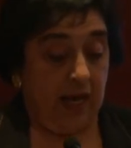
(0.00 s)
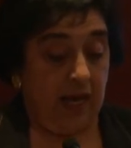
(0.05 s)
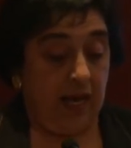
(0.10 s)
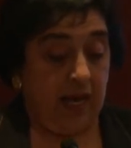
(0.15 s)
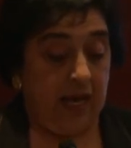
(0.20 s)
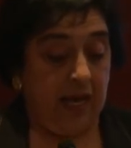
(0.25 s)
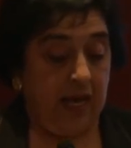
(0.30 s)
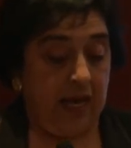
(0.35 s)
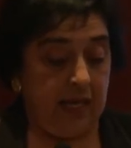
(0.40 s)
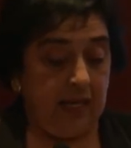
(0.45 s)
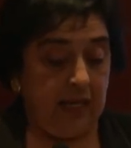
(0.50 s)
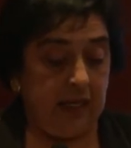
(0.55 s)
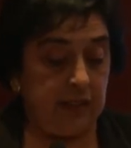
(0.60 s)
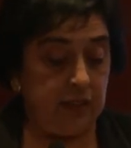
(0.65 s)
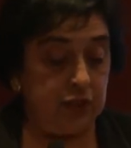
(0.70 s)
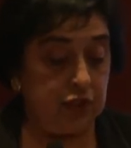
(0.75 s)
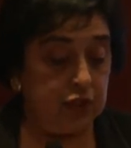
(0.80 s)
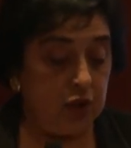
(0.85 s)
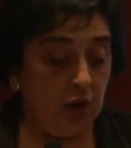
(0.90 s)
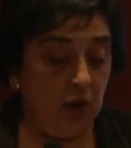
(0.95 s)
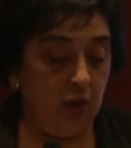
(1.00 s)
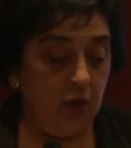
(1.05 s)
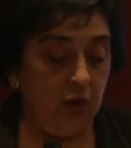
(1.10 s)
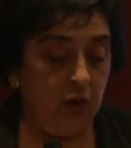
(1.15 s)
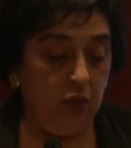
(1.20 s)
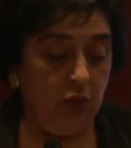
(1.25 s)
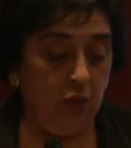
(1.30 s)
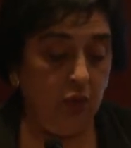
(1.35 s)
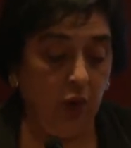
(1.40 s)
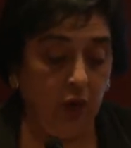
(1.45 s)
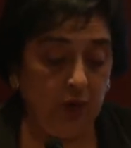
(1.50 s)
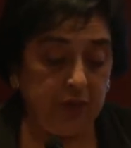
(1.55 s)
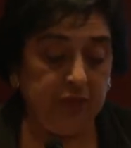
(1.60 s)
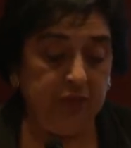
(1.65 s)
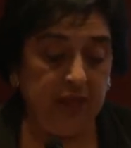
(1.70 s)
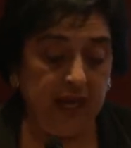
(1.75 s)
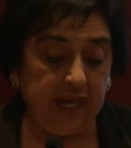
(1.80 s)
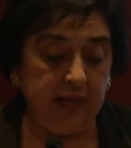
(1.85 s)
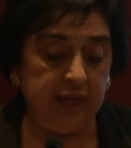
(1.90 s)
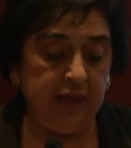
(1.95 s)
So what
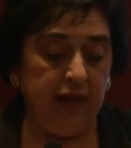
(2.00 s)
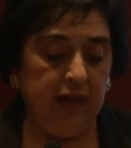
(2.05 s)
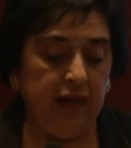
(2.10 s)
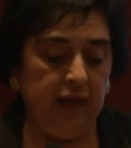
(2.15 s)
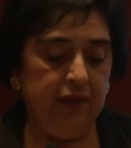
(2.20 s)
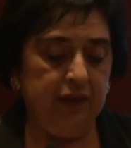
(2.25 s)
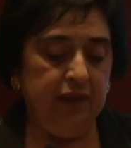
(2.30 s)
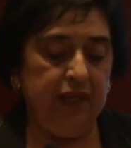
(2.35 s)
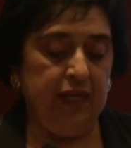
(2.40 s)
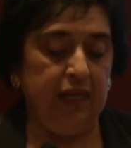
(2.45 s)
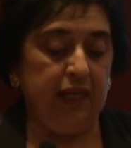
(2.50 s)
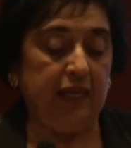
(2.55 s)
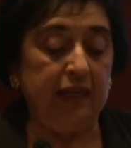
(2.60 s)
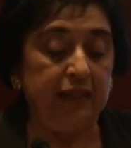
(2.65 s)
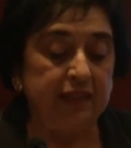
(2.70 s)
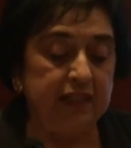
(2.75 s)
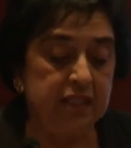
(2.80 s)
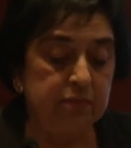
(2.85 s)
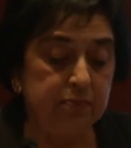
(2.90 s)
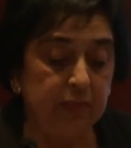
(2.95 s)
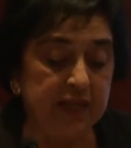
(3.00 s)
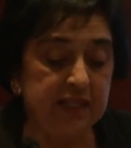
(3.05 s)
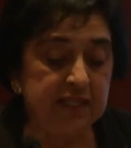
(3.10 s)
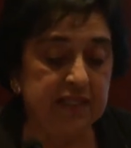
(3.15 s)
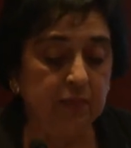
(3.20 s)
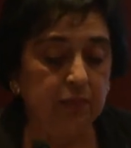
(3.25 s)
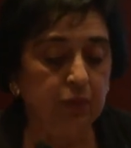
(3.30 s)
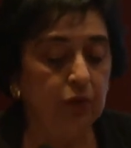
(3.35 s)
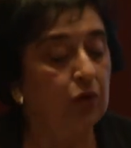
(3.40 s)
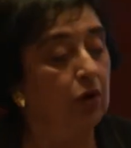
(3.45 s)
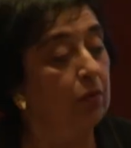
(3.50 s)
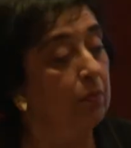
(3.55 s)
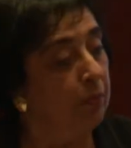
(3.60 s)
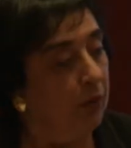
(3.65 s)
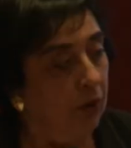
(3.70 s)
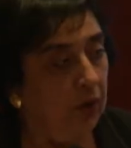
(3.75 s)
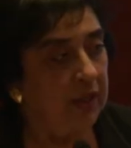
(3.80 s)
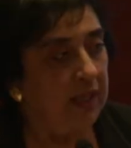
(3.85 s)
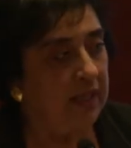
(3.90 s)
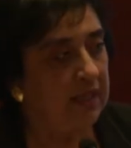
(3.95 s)
then are the indispensable
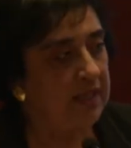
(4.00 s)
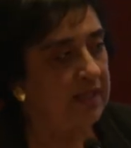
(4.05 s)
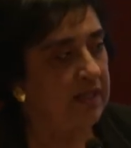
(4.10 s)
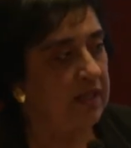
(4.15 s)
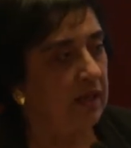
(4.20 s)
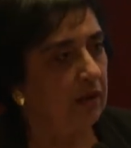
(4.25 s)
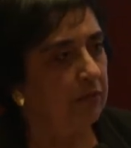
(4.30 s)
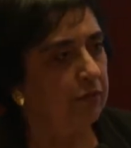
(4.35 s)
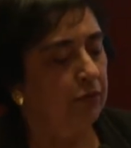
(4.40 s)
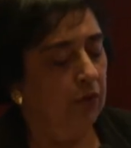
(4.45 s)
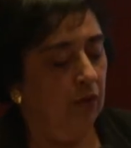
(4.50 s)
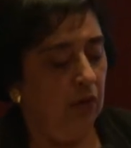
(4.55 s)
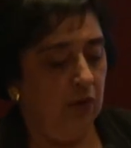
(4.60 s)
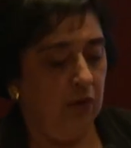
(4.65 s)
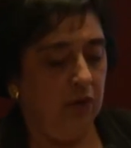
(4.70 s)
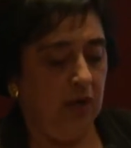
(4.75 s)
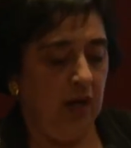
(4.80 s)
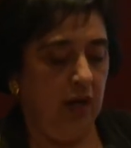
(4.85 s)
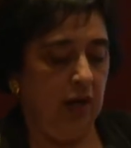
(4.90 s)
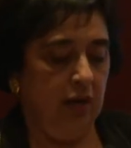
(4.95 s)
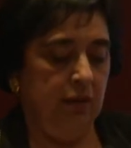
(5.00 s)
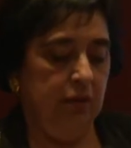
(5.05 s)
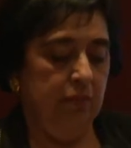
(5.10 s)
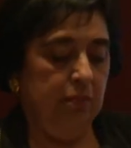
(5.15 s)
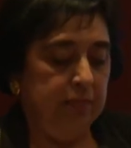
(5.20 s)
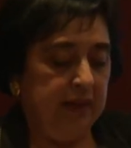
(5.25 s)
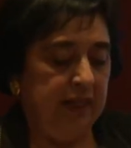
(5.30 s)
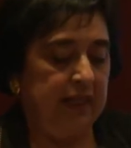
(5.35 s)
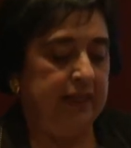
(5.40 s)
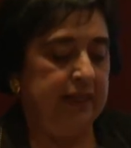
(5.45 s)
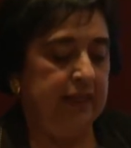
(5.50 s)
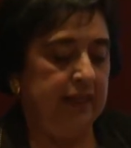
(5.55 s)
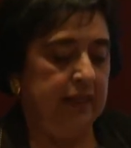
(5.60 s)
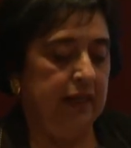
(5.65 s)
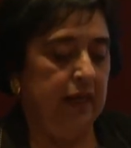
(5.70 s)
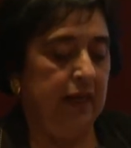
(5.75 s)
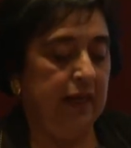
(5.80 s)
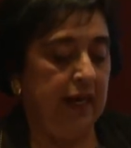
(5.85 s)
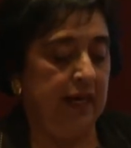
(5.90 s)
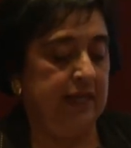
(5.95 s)
components for
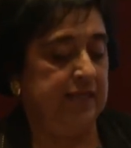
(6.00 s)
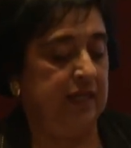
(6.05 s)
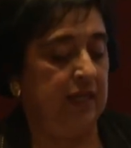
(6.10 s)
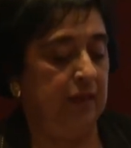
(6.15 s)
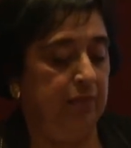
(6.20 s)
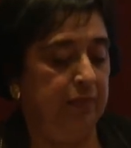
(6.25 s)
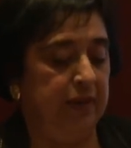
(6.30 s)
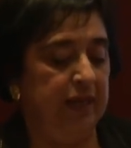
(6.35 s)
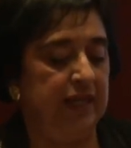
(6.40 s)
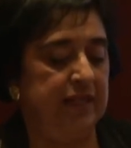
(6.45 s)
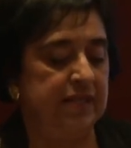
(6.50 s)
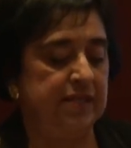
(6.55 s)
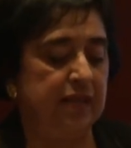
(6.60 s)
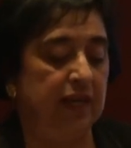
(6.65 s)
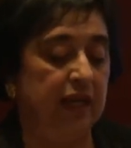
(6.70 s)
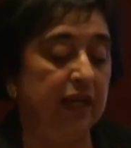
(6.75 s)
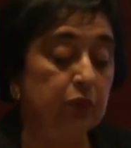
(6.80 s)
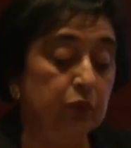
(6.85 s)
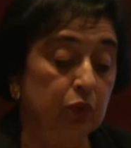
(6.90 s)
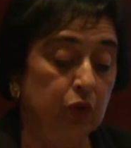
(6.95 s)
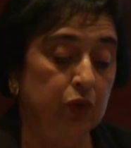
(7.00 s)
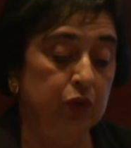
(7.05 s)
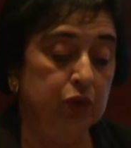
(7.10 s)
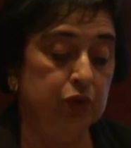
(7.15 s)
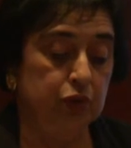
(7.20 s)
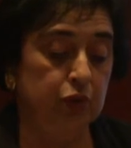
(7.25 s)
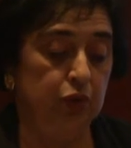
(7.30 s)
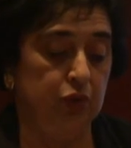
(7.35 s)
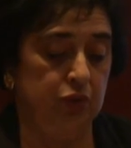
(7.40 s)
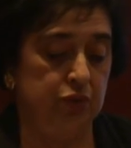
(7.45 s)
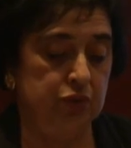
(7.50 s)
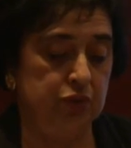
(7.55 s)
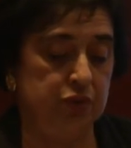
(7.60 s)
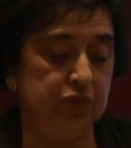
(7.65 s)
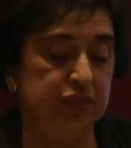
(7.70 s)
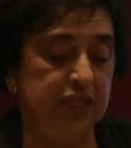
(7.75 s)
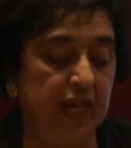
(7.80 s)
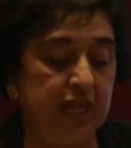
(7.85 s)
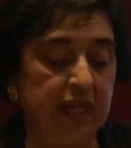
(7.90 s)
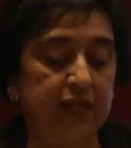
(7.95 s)
building lasting peace in war-torn
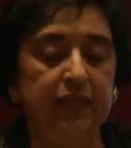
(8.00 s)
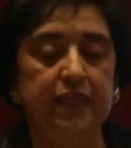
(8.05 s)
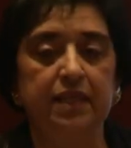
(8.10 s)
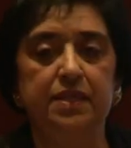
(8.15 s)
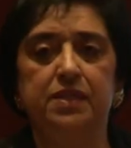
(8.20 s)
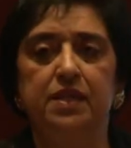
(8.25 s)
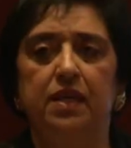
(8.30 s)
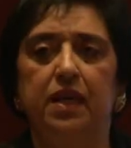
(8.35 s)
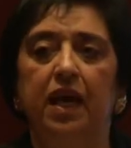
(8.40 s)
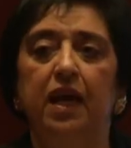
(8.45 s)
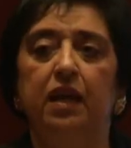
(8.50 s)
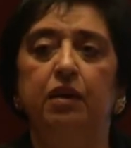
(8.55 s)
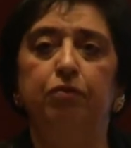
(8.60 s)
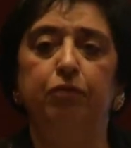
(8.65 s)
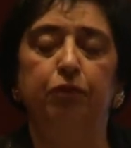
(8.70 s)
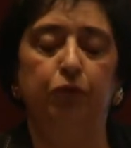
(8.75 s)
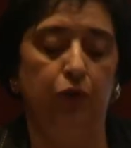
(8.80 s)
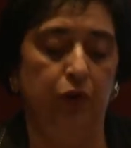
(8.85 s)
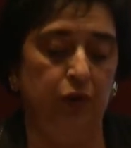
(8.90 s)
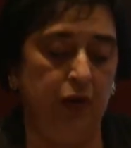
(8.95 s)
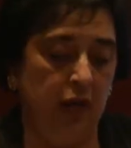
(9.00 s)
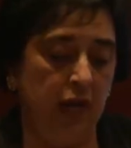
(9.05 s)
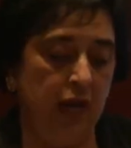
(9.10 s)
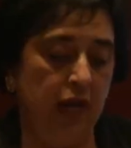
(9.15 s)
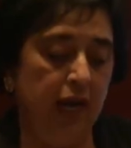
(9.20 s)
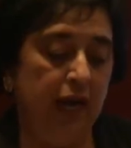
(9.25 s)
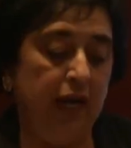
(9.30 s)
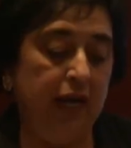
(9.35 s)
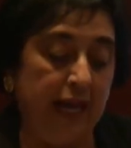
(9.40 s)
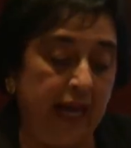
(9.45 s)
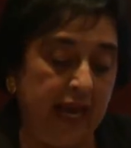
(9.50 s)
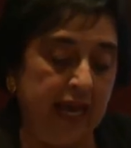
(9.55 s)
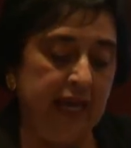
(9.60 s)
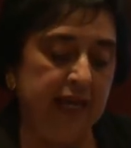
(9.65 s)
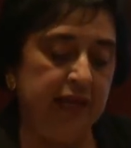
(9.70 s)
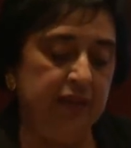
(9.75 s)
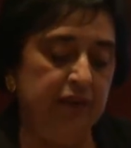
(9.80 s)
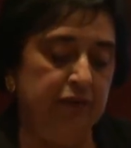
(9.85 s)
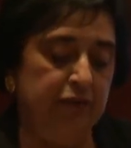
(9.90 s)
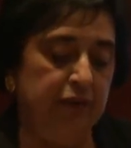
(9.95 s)
societies and for
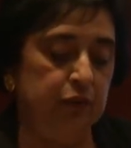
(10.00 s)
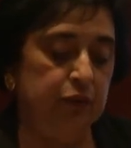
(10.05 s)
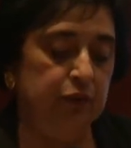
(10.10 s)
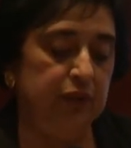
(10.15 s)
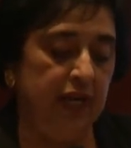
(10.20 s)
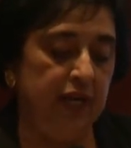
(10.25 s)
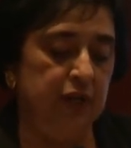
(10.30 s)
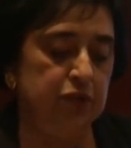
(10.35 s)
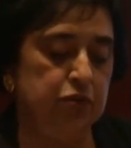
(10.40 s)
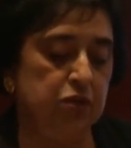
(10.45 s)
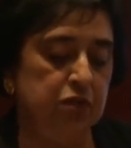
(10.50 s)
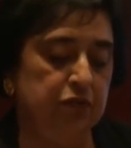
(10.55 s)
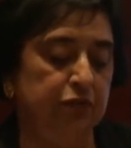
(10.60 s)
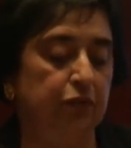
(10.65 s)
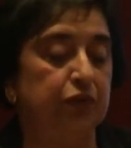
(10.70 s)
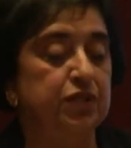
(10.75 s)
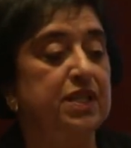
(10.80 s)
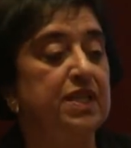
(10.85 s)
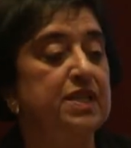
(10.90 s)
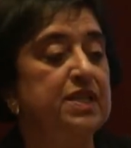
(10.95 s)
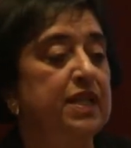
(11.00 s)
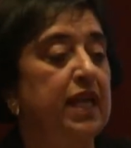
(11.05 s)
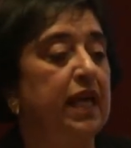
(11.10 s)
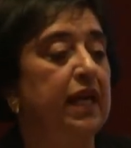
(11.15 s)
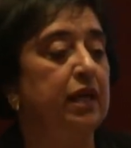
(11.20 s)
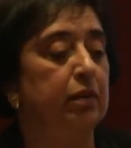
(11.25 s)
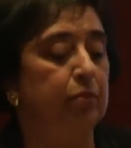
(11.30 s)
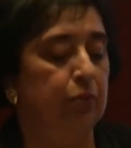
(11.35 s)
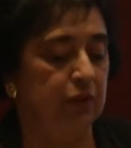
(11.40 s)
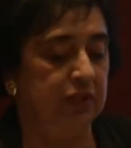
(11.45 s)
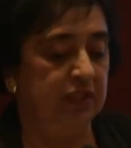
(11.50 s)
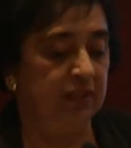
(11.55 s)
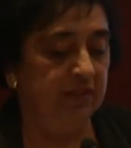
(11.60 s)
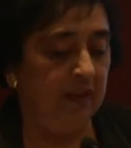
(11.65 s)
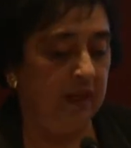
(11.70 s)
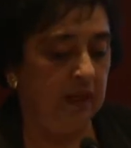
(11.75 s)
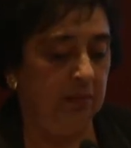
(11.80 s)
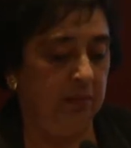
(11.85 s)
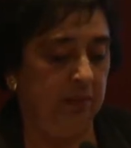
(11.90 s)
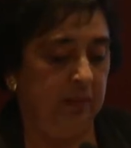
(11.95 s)
laying the foundations for sustainable
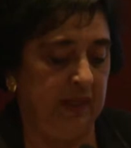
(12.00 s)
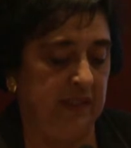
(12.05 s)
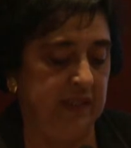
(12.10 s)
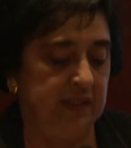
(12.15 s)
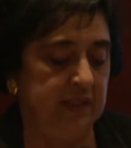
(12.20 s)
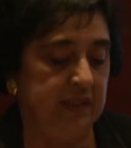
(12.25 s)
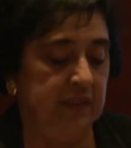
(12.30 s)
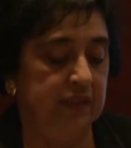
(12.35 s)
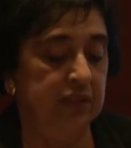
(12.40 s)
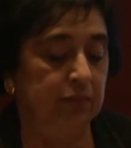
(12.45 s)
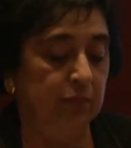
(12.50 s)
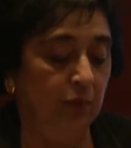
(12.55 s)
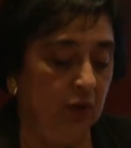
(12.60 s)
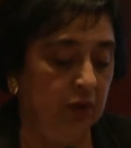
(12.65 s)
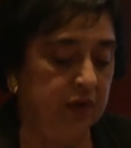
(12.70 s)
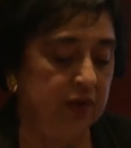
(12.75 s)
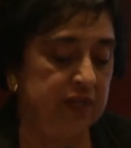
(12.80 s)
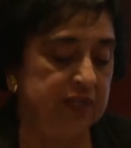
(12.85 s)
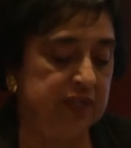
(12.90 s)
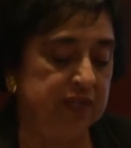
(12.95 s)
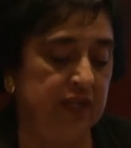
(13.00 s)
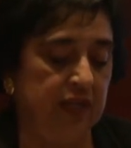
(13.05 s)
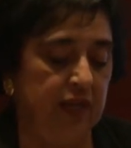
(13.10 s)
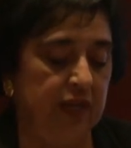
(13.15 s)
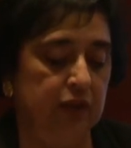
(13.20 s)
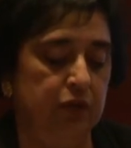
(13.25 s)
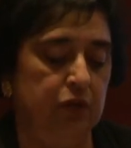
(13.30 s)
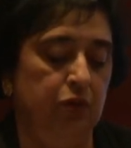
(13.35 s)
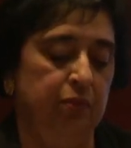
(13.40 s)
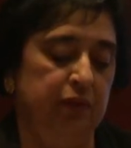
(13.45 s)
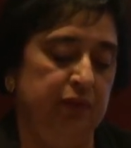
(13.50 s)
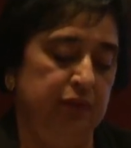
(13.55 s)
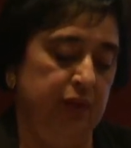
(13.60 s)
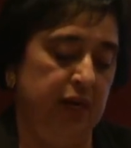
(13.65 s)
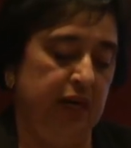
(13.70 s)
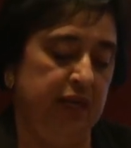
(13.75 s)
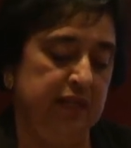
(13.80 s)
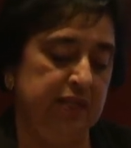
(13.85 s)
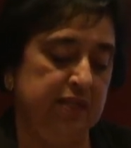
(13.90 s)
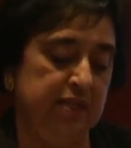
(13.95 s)
development, democracy, and human
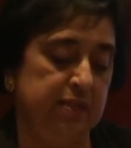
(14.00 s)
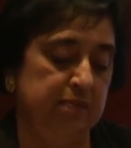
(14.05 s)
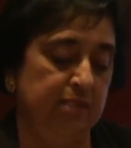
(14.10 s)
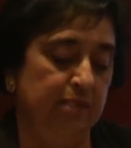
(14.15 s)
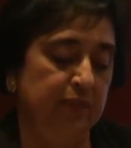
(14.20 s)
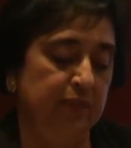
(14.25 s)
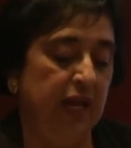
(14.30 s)
rights?